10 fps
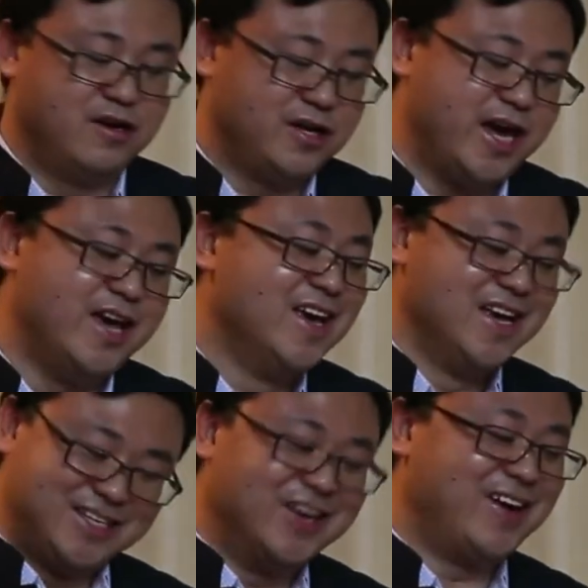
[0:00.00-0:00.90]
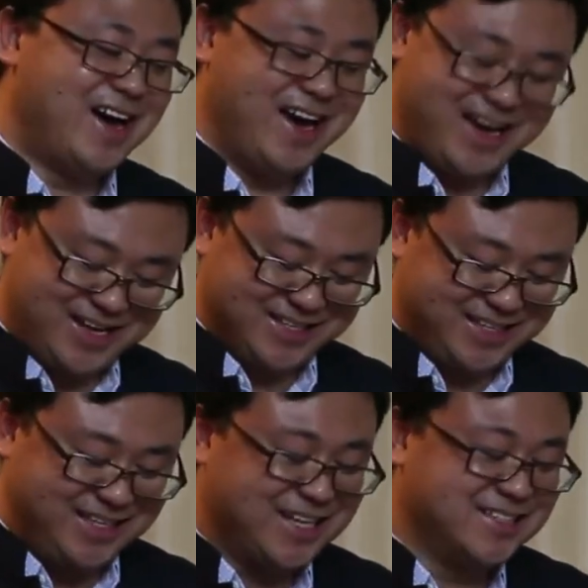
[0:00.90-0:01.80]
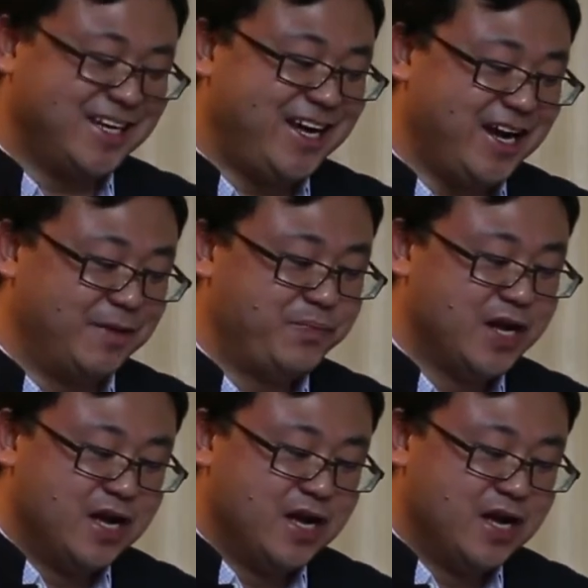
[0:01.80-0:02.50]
Okay, so I can say something here.